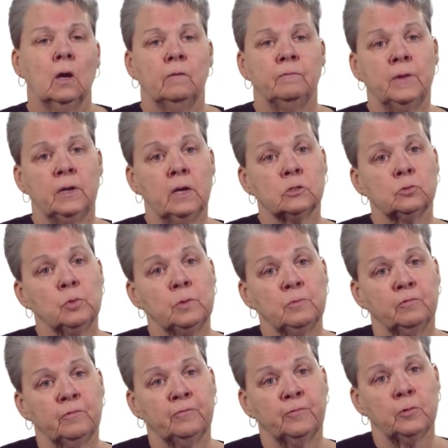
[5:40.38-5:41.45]
Then, as we
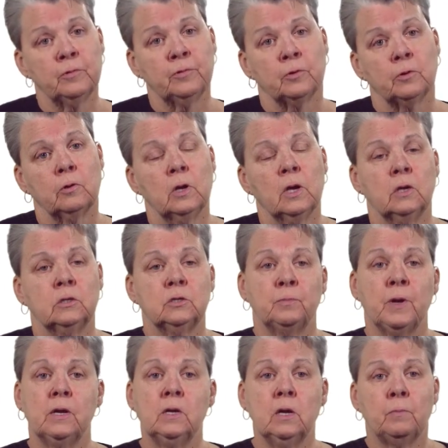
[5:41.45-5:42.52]
move further,
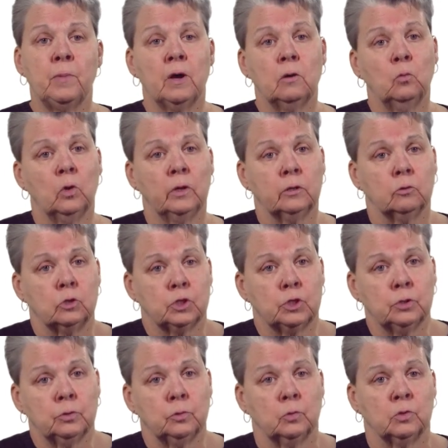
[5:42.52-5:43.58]
depending upon what you
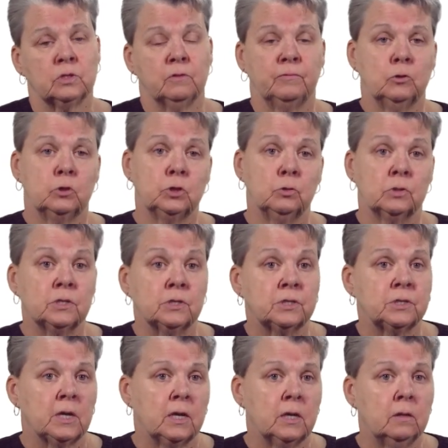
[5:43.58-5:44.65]
choose, if you choose to
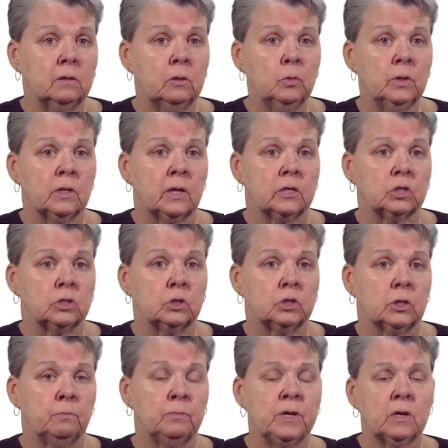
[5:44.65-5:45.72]
stay in the
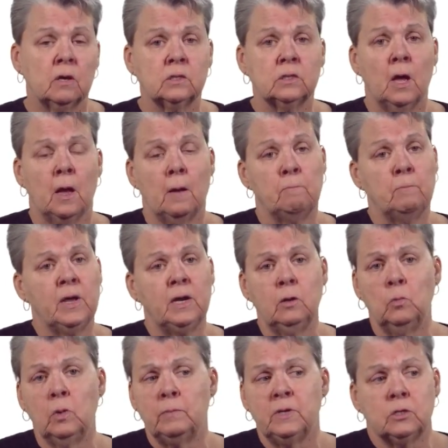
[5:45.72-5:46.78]
relationship, because many
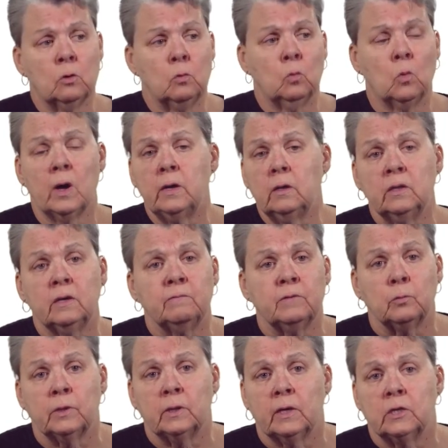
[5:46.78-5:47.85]
women don't want to leave
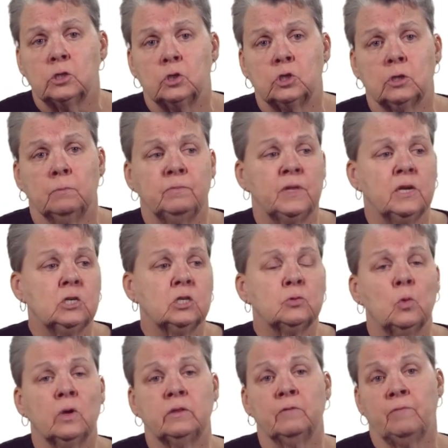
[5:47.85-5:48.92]
the relationship, they just
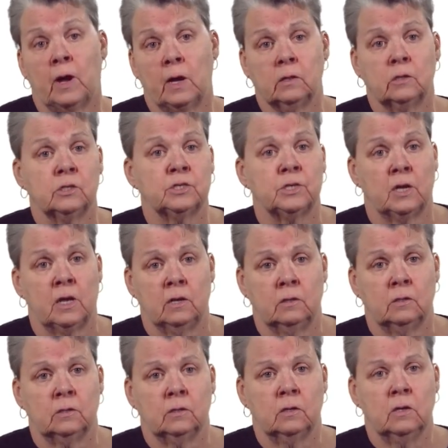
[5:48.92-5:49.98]
want the violence to
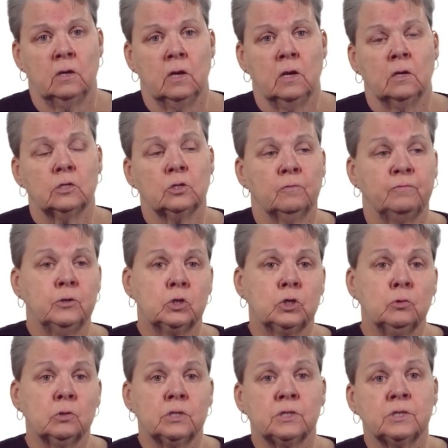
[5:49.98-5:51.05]
end. So, if you
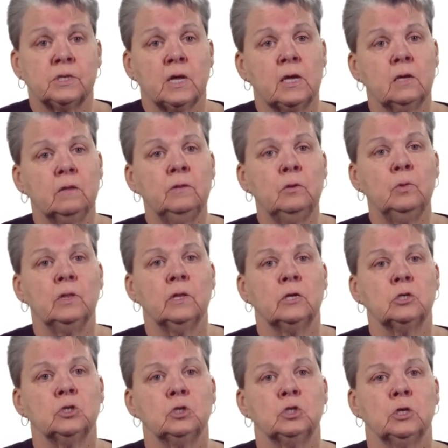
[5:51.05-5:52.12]
choose to stay in the
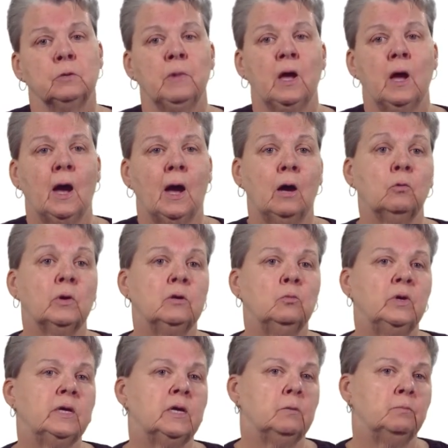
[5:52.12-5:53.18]
relationship, how can
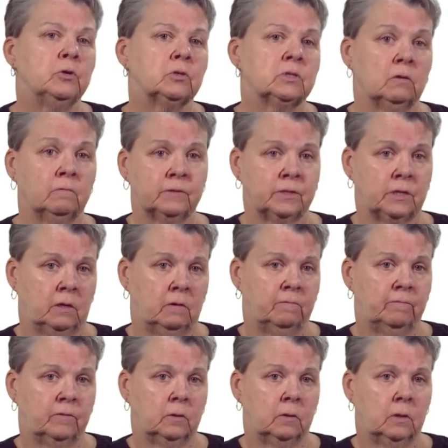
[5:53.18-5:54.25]
we keep yourself safe?